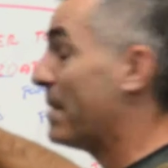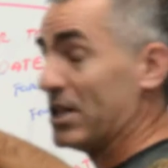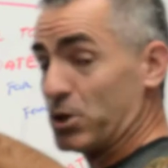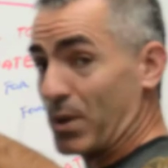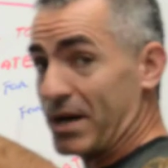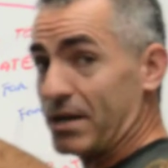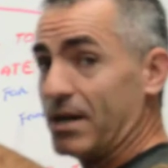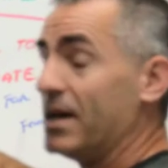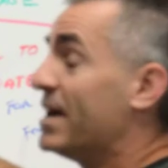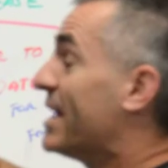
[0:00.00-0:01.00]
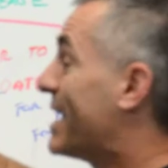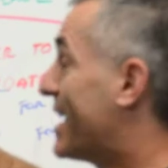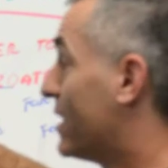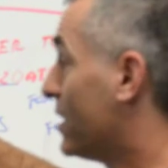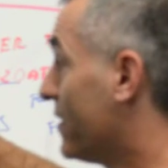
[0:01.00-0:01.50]
benzoate
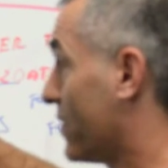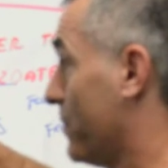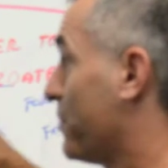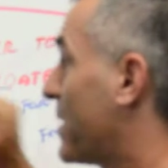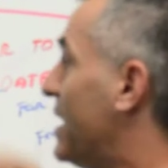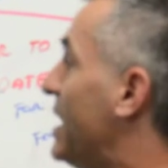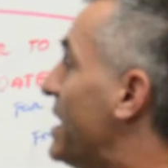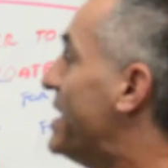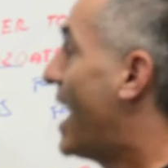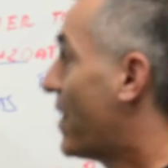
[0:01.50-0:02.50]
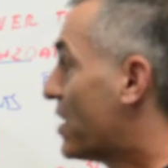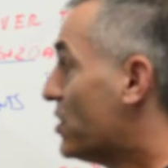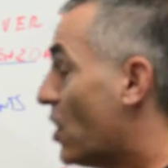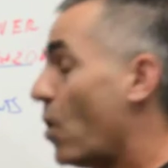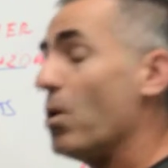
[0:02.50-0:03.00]
in the liver. Now, they
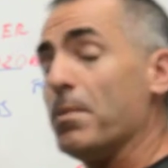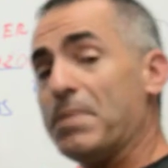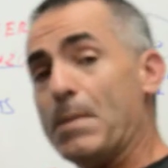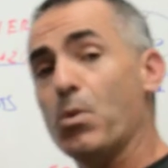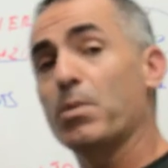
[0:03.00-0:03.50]
know in people